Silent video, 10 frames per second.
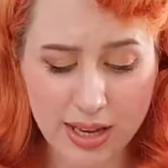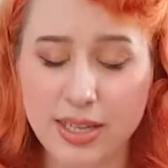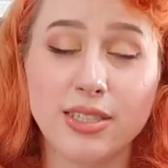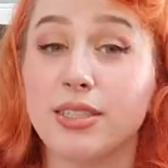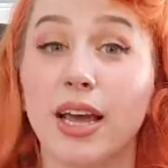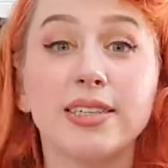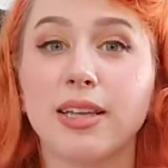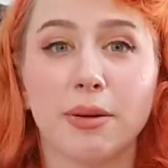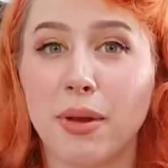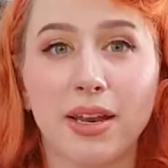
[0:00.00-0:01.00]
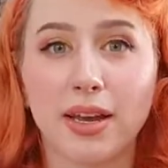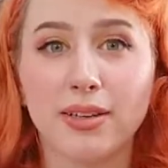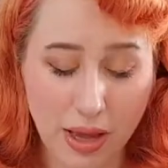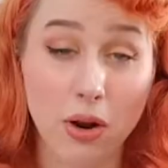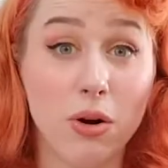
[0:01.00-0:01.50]
doesn't taste like mayonnaise
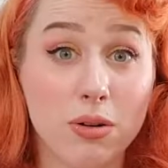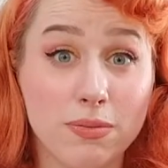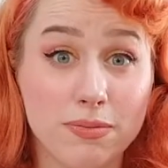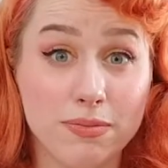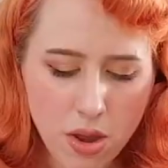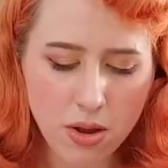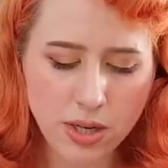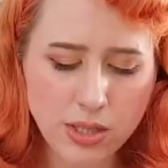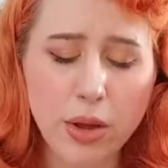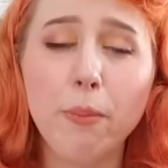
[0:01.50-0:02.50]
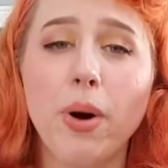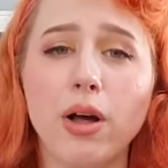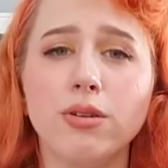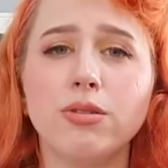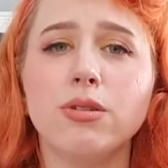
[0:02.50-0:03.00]
at all. It tastes like
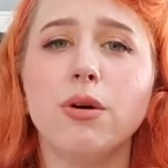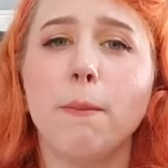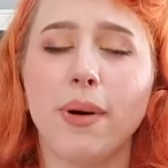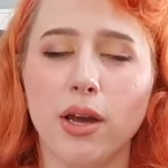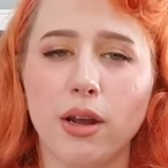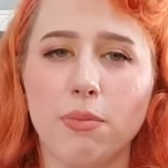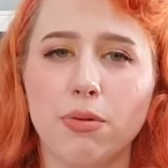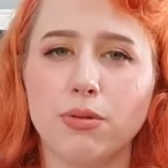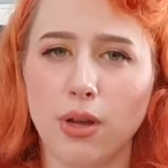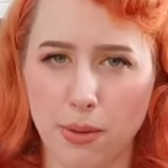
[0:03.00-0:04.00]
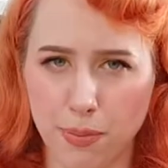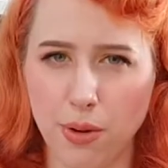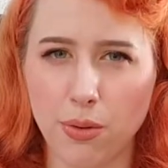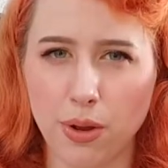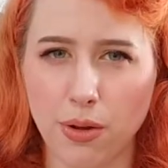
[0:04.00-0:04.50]
mild pineapple
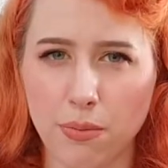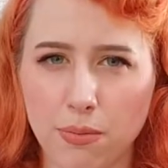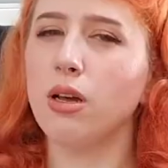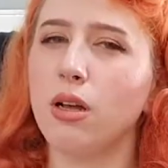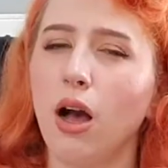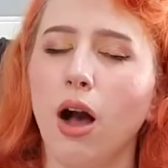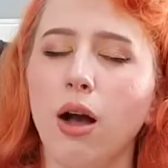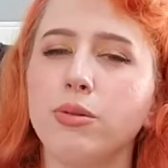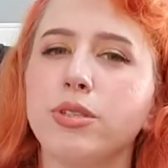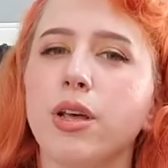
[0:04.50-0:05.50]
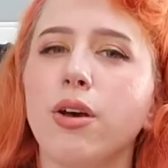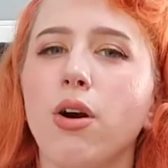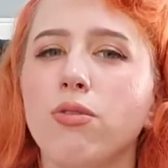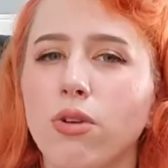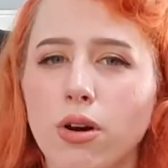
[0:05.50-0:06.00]
tapioca. I would say
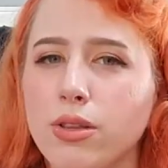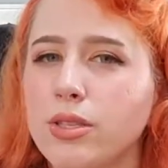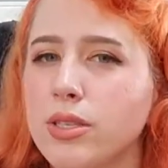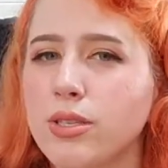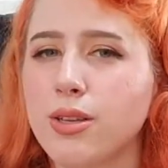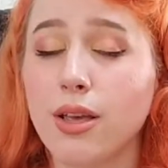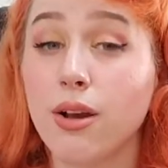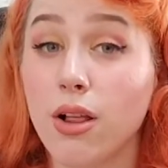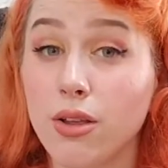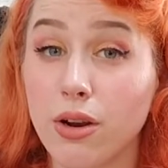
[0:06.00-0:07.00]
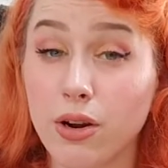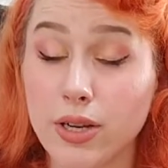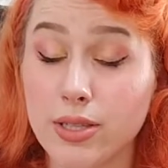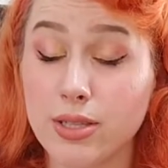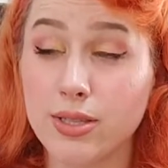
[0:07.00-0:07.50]
overall this is a culinary
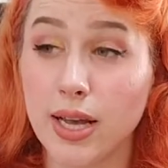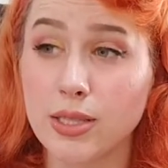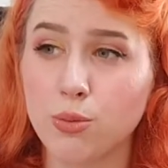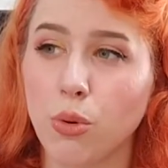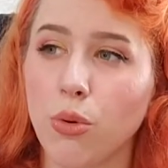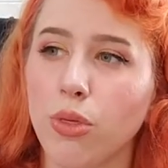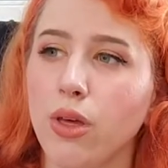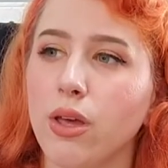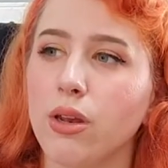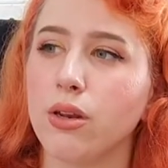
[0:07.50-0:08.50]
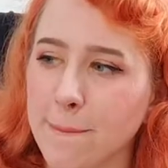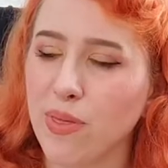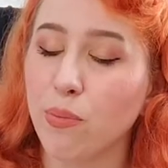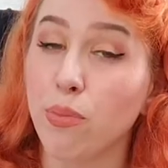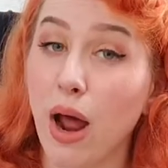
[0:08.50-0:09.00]
success, both in
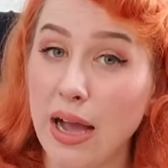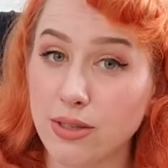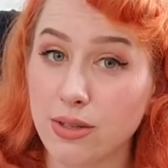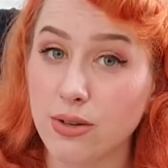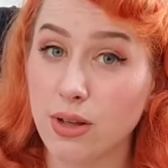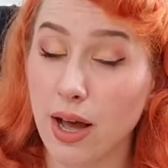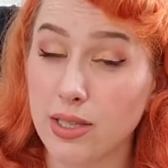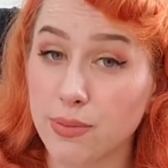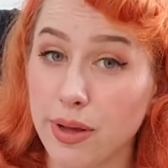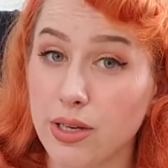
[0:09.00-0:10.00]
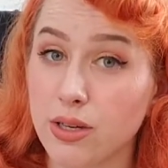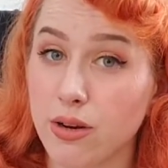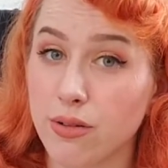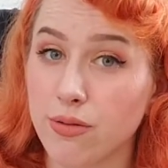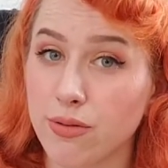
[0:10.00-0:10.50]
the practical aspect
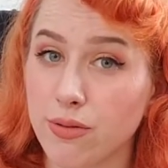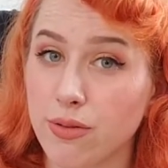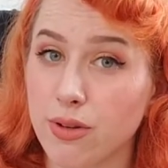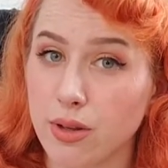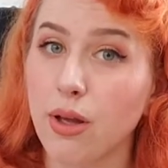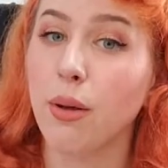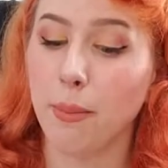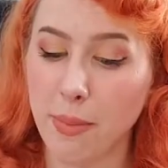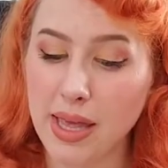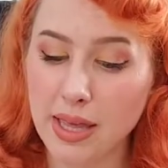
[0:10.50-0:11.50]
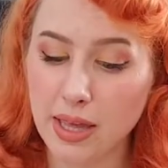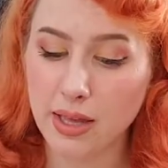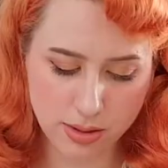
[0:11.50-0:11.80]
of making